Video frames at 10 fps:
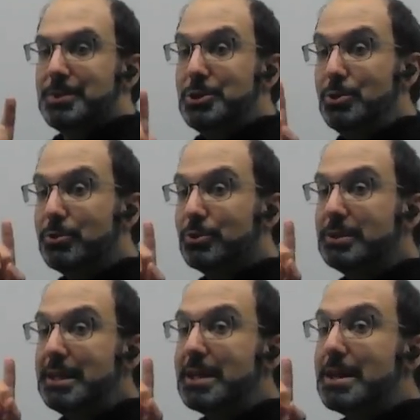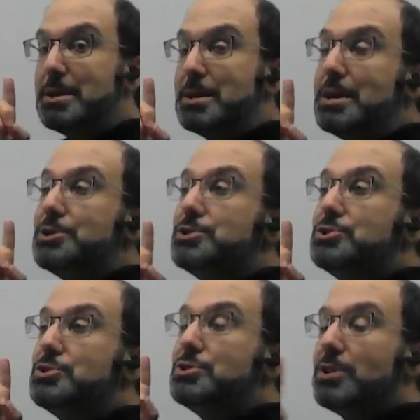You've only
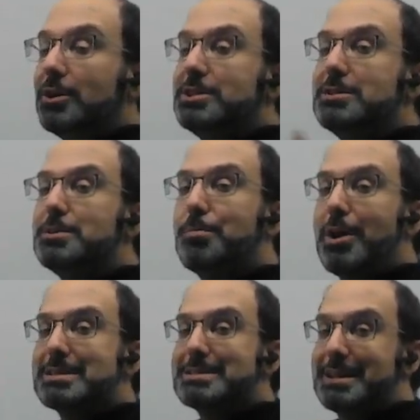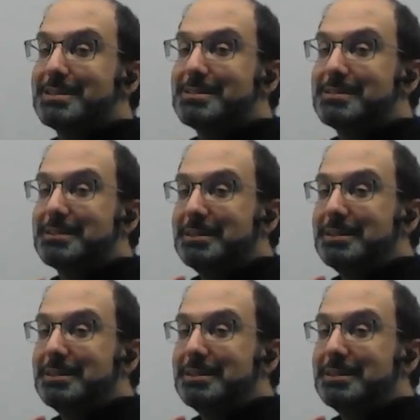started the process,